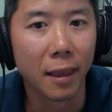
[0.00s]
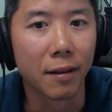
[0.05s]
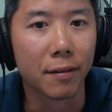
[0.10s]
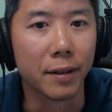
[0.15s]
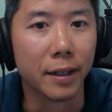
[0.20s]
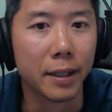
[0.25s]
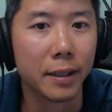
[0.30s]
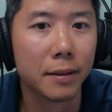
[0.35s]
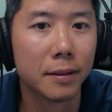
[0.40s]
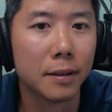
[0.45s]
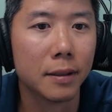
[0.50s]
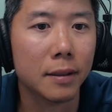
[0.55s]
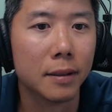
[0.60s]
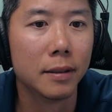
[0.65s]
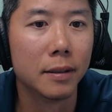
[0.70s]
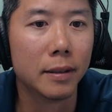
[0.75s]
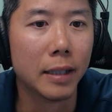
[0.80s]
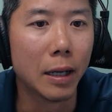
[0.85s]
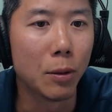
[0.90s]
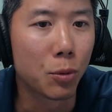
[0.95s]
right?
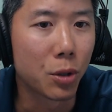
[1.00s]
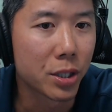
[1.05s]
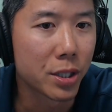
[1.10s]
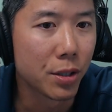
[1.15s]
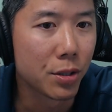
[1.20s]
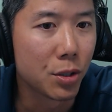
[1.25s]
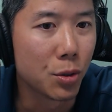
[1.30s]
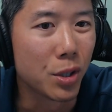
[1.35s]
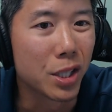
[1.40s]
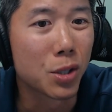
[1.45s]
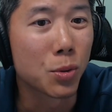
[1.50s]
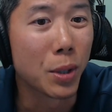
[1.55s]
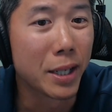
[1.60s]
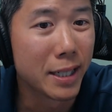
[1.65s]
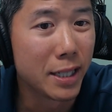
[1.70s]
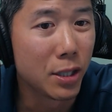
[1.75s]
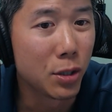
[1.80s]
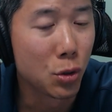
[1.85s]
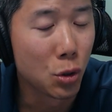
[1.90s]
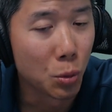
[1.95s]
That works out to a
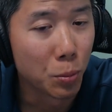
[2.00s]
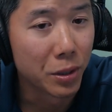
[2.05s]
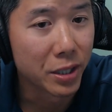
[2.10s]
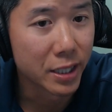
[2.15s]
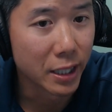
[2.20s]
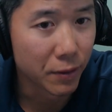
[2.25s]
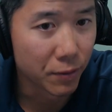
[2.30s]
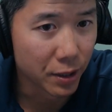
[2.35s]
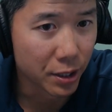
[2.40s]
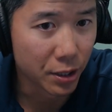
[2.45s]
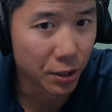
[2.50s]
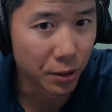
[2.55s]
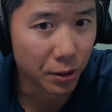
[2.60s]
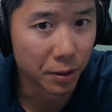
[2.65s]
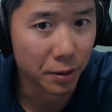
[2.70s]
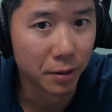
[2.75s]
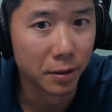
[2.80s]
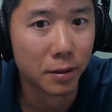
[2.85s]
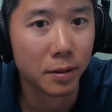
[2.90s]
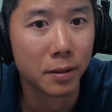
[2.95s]
22% return.